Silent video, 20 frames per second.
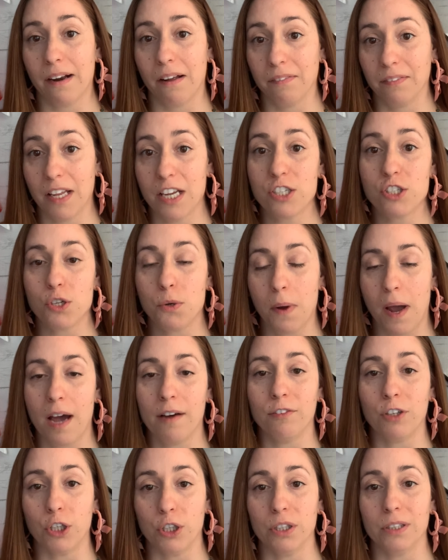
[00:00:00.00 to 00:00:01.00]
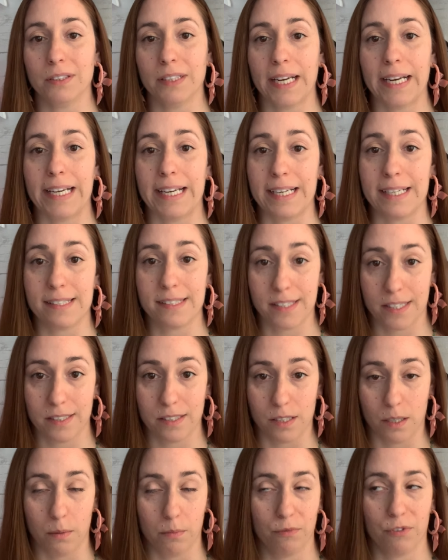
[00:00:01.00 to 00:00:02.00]
unless you have a good lighting
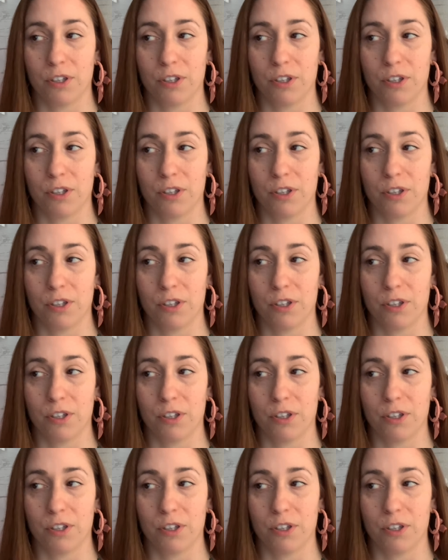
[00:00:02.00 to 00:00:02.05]
system.